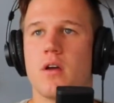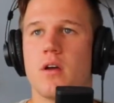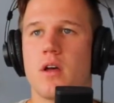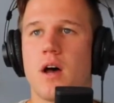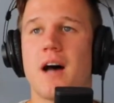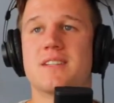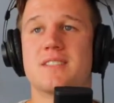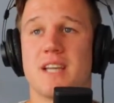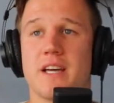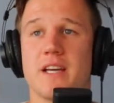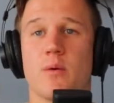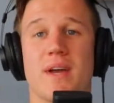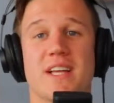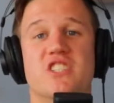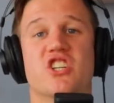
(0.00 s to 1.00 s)
I tell you,
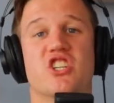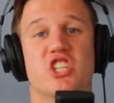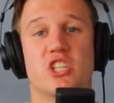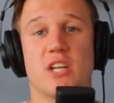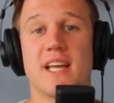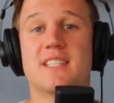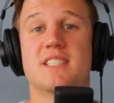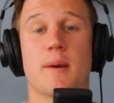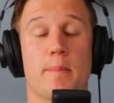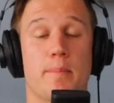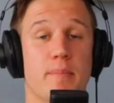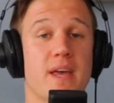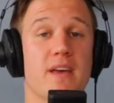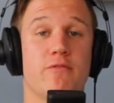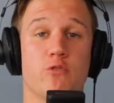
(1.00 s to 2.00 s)
it's a.
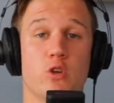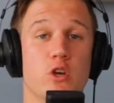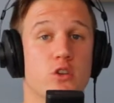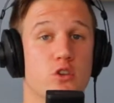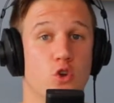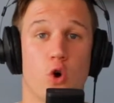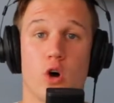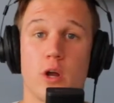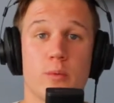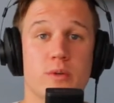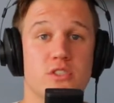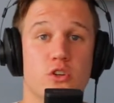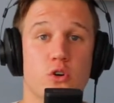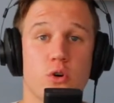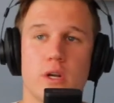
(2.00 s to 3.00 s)
If you thought it was
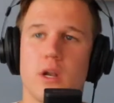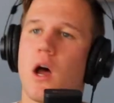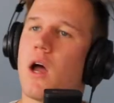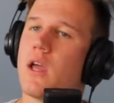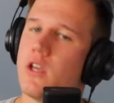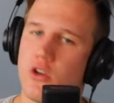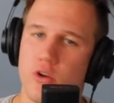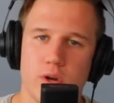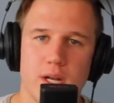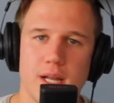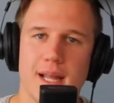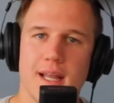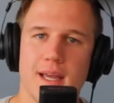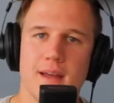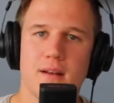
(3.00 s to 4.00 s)
good, you're an
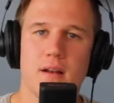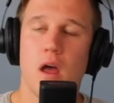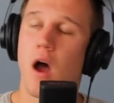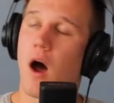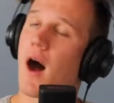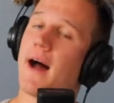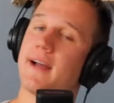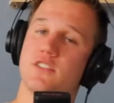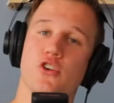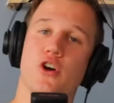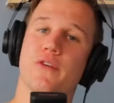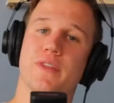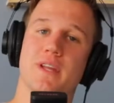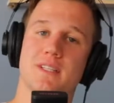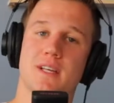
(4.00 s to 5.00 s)
idiot. I
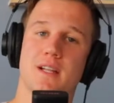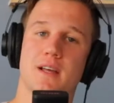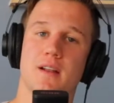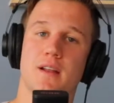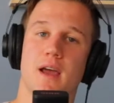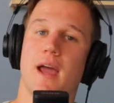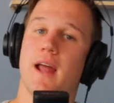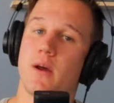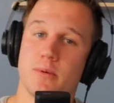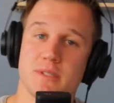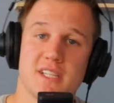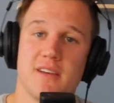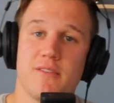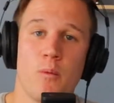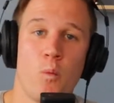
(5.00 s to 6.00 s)
certainly didn't, and it was
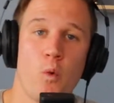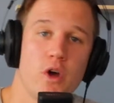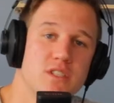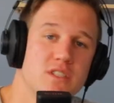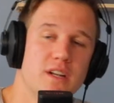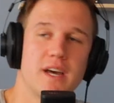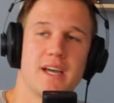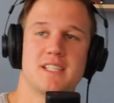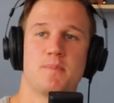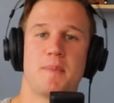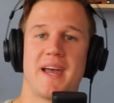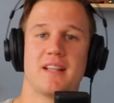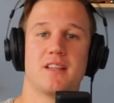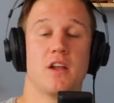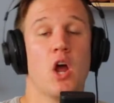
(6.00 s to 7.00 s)
even worse than I
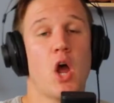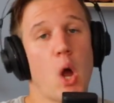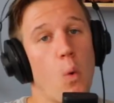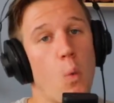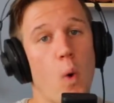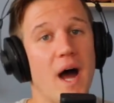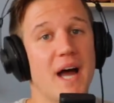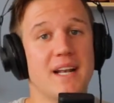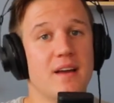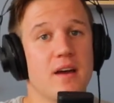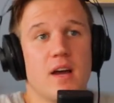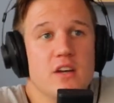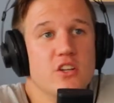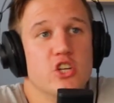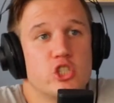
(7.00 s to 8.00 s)
expected. One,
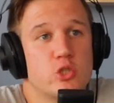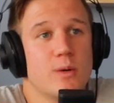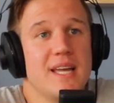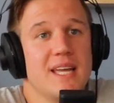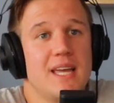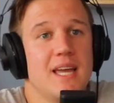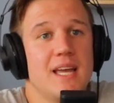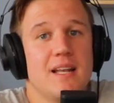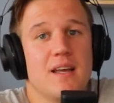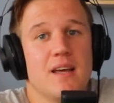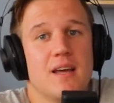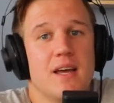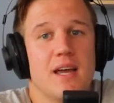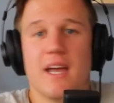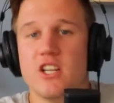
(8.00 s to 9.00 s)
you're drinking,
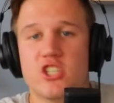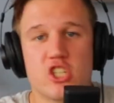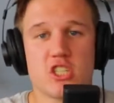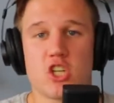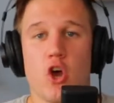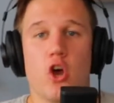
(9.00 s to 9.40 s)
it's just